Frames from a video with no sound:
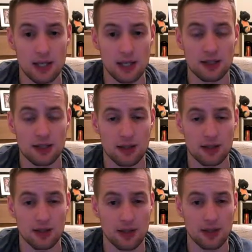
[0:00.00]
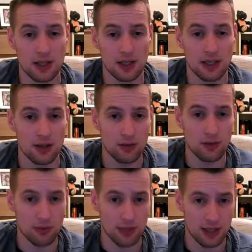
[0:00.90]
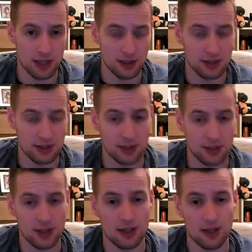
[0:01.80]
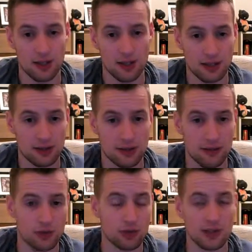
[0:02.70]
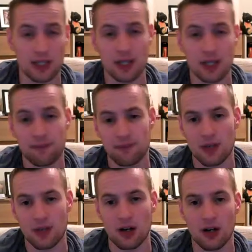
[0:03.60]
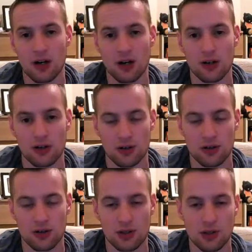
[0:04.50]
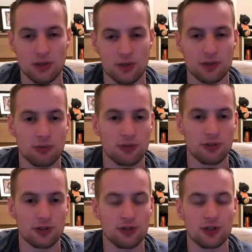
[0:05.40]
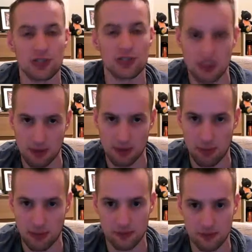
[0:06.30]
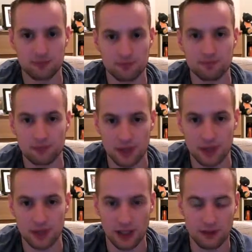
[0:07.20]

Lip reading: so all the players, the rewards that you get are corresponding to the team they play for. Now